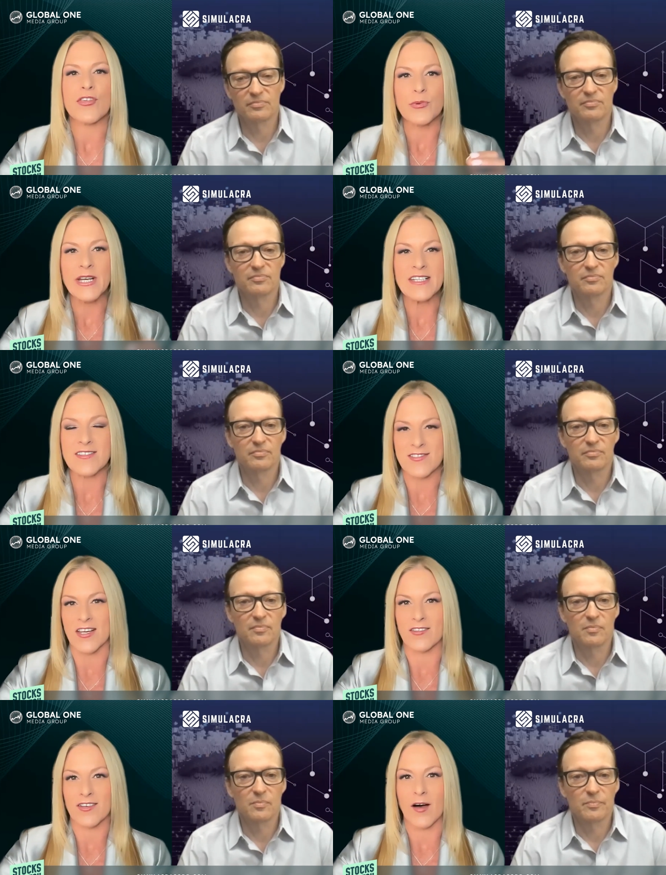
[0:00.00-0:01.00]
Speaker 1: three
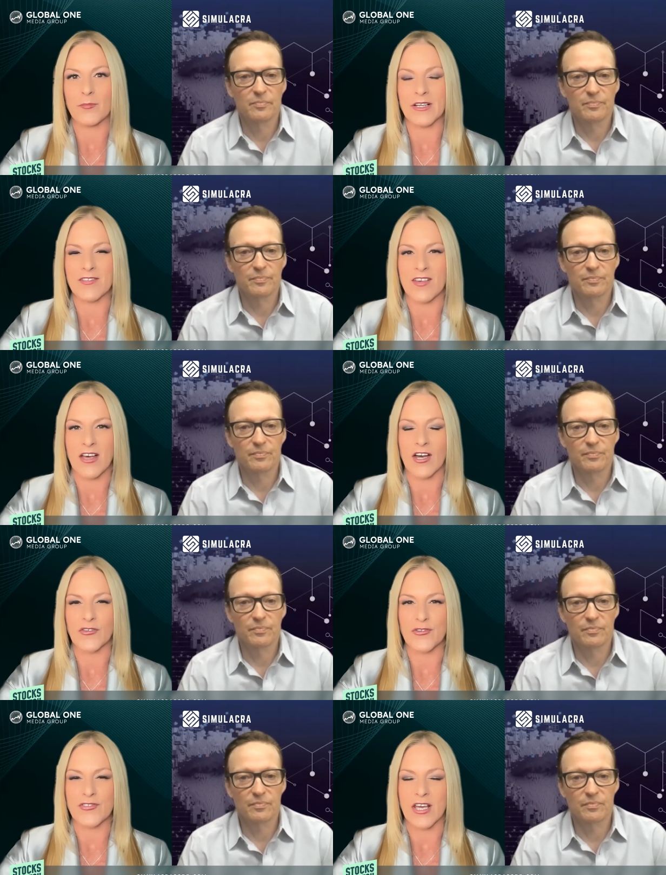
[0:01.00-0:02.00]
distinct companies, as I
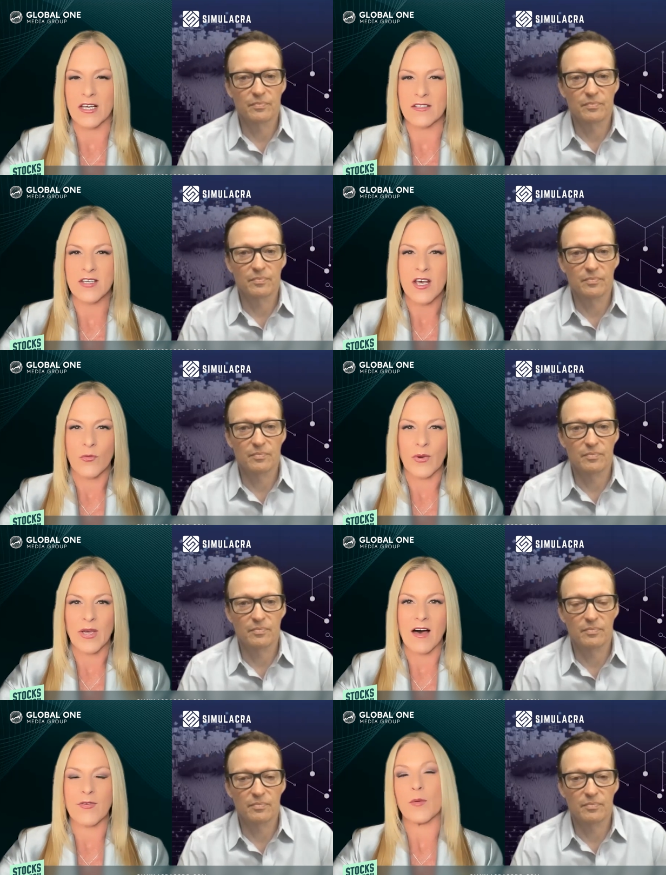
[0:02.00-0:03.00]
understand.
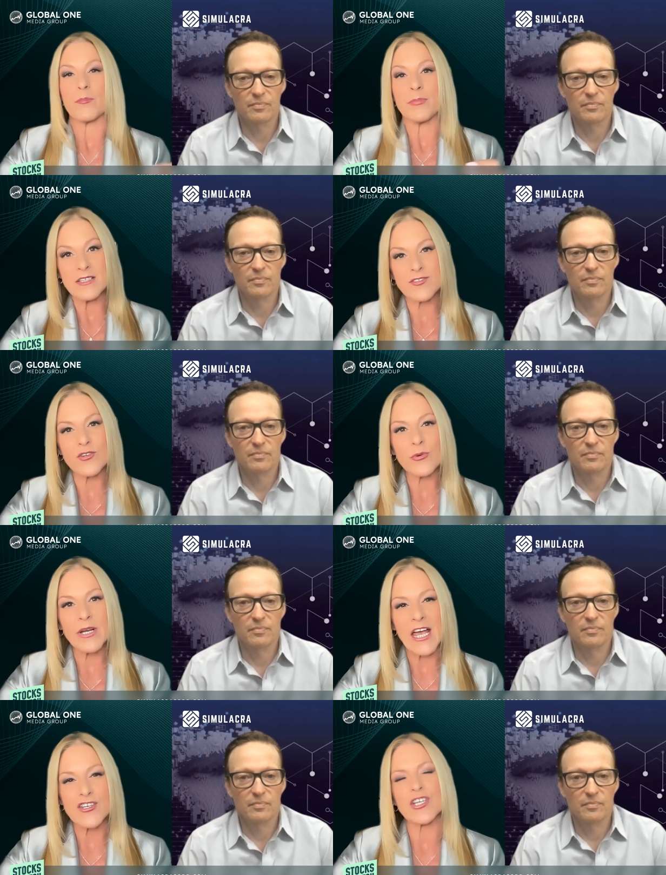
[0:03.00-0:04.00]
We have Abyss
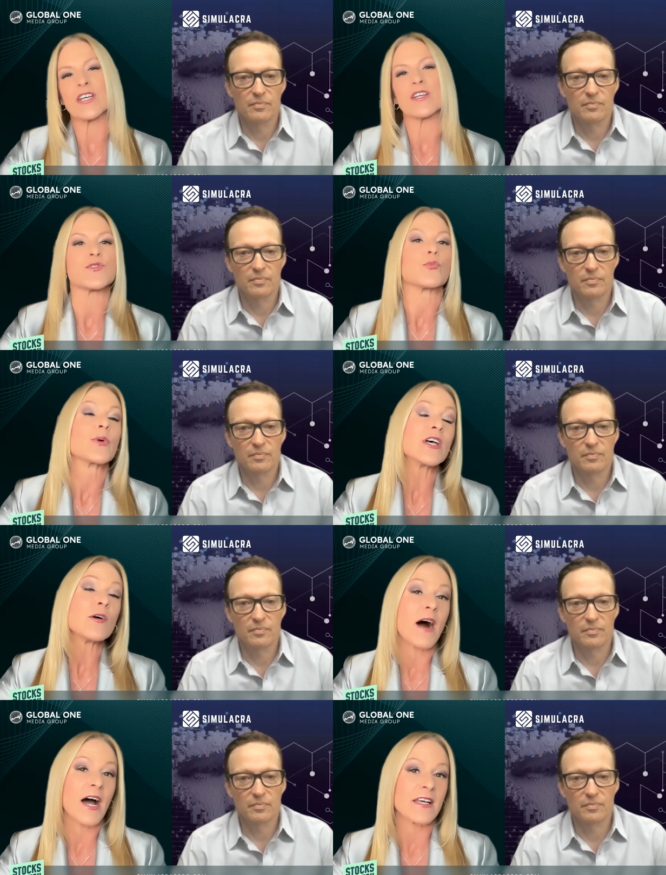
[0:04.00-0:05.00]
Creations,
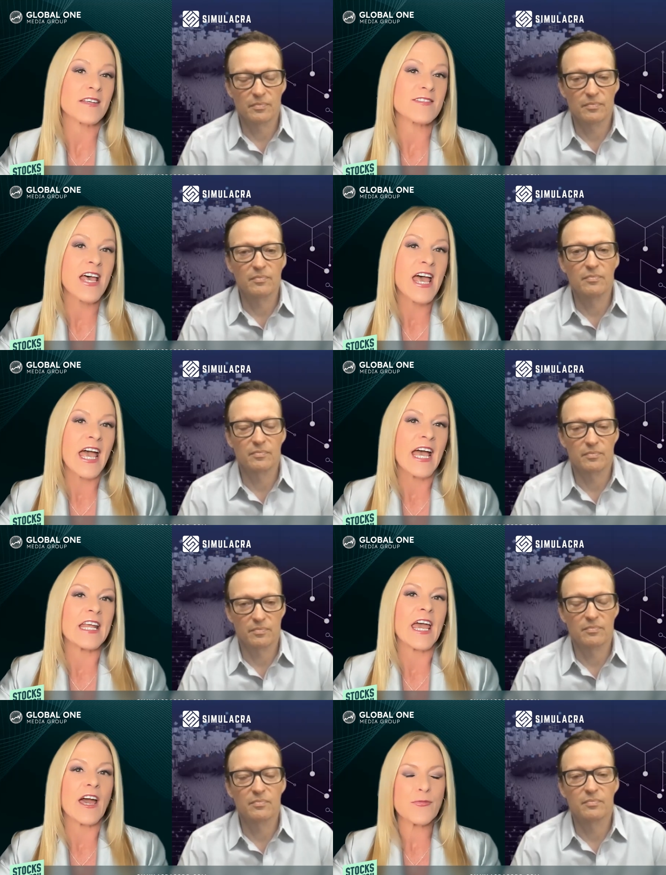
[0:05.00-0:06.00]
Realbotix,
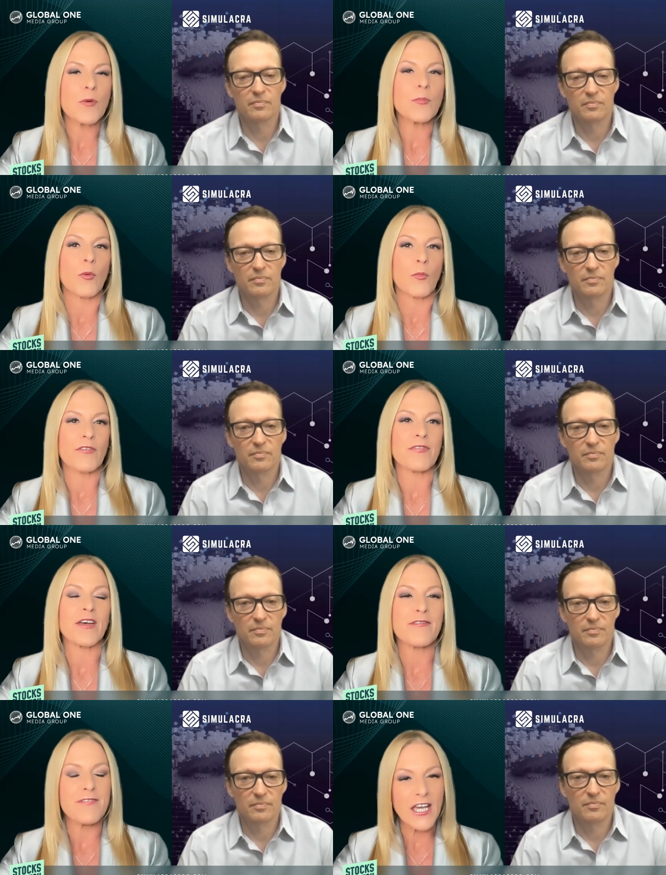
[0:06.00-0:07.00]
and
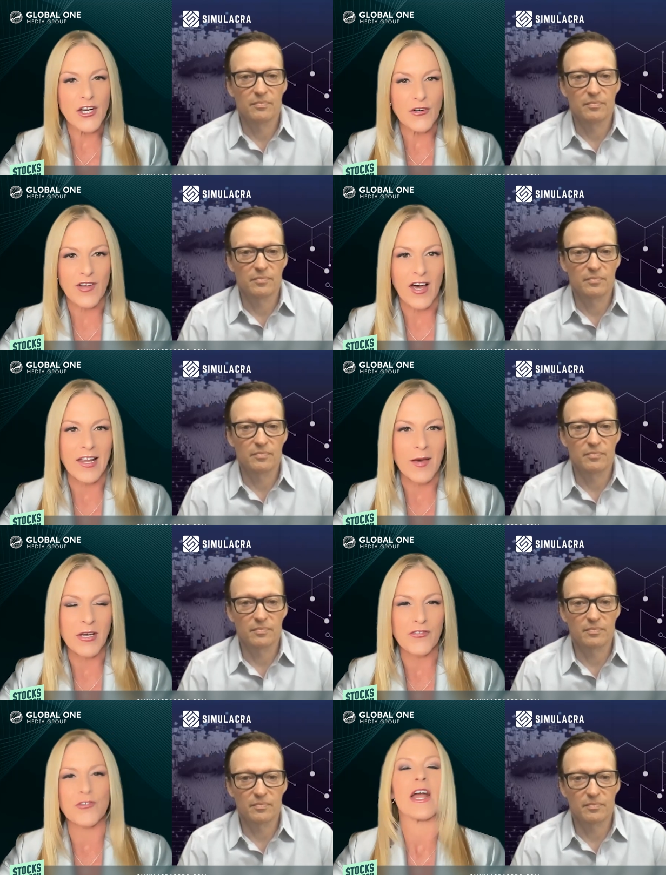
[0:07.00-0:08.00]
Anthropomorphic Figure
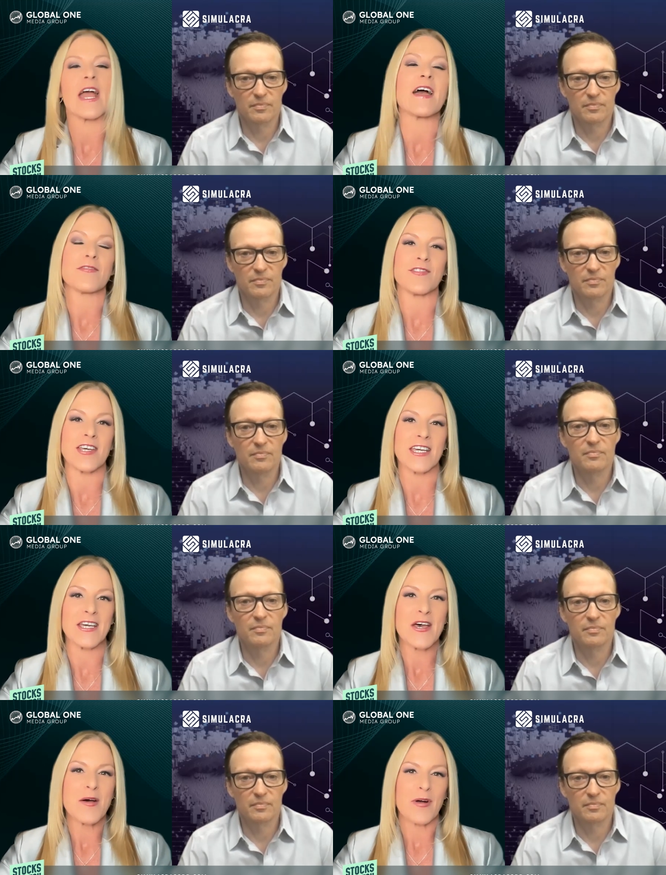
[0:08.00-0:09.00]
Dynamics, or A F
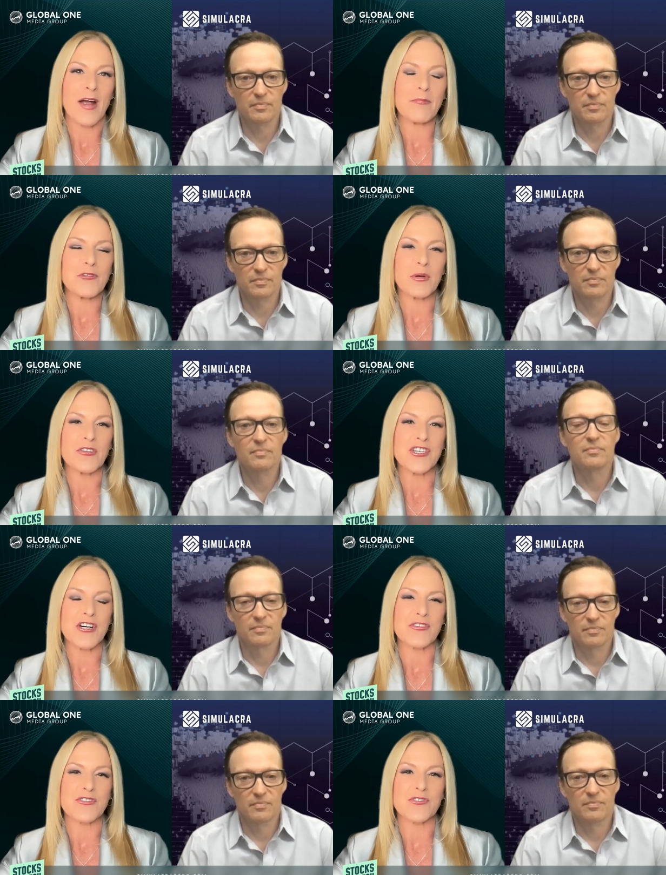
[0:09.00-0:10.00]
D. Perhaps you can
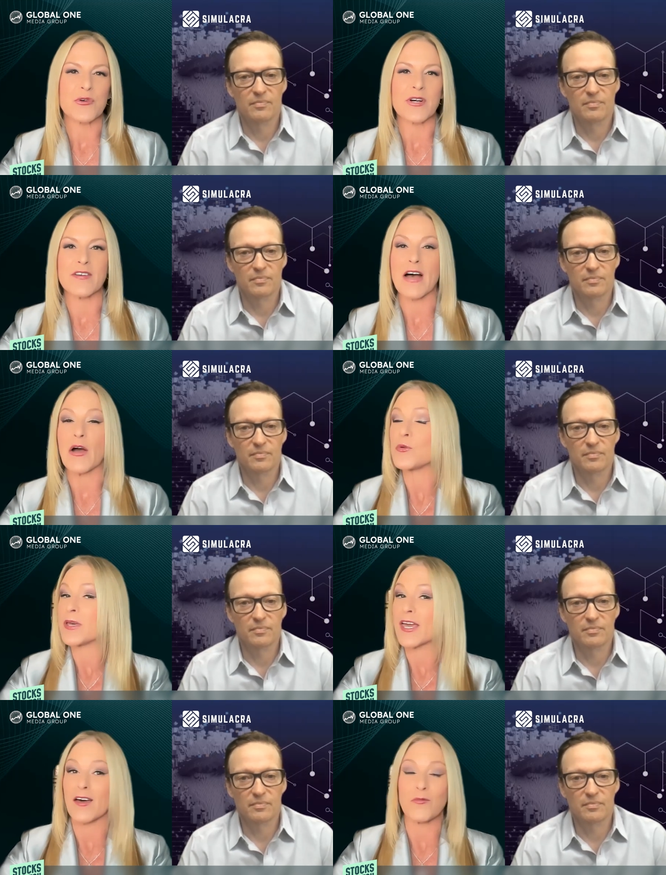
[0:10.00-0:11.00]
share the story of how you
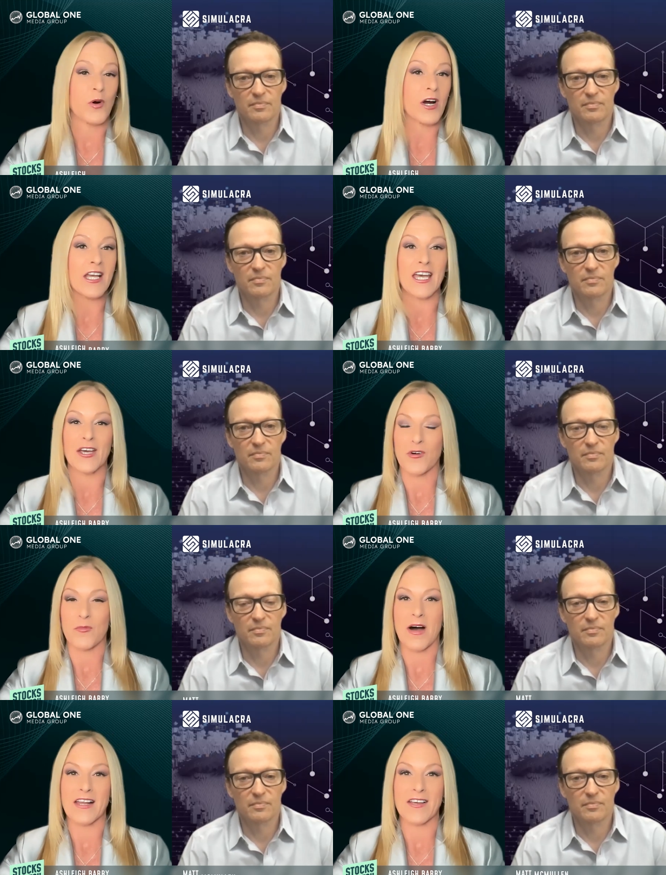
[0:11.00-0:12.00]
began working in
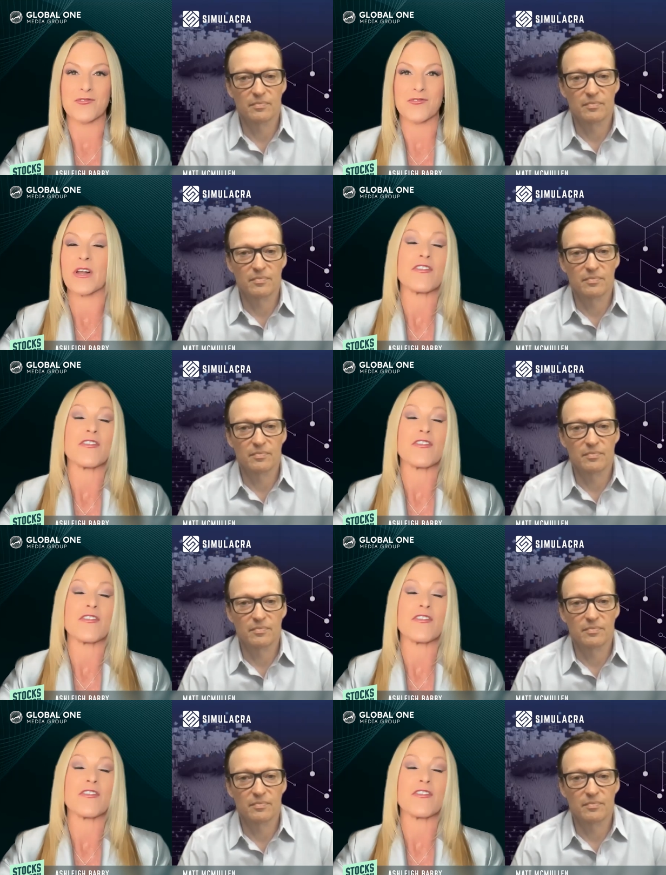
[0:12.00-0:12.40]
robotics, what